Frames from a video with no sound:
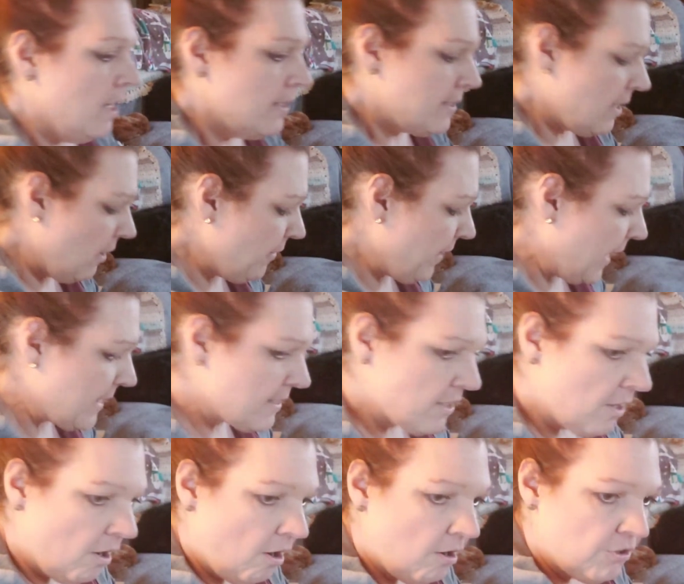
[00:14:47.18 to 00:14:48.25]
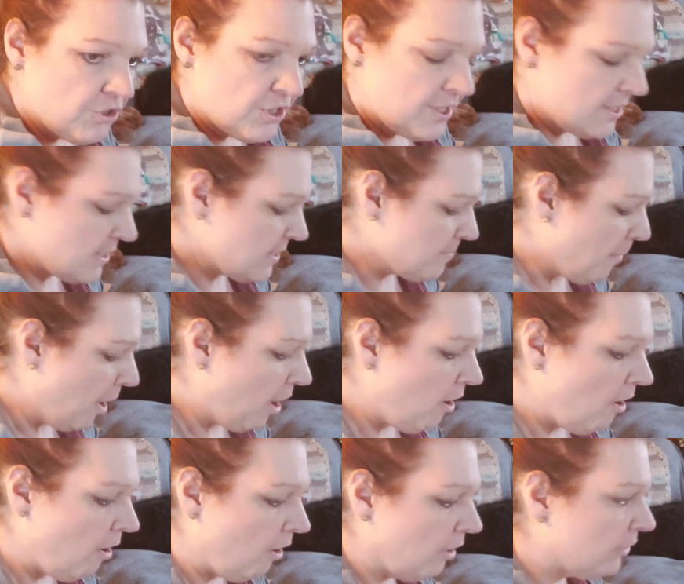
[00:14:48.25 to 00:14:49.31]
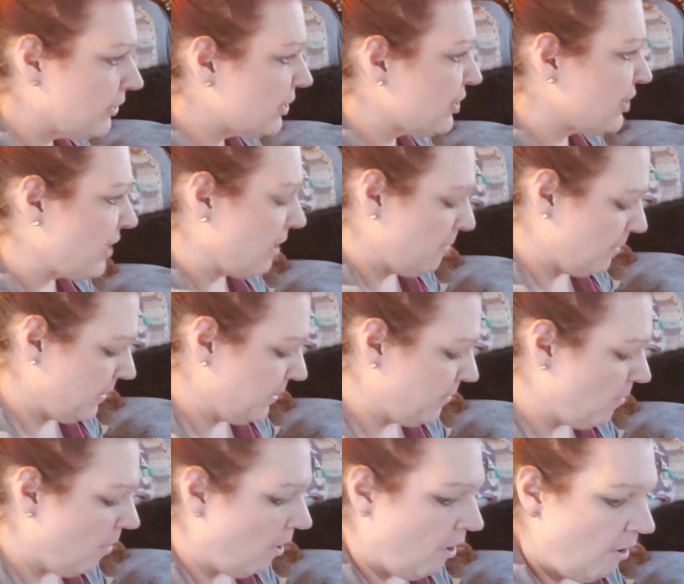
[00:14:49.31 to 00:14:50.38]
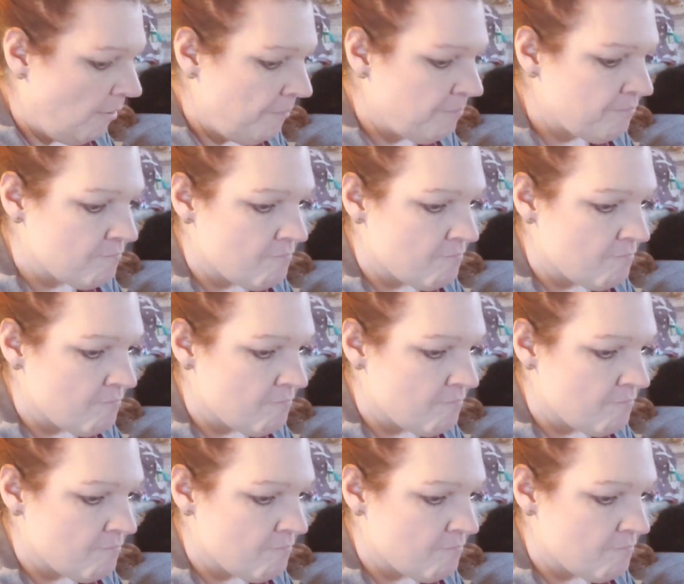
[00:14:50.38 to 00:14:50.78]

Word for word: So that's all, just a small haul to share with you all.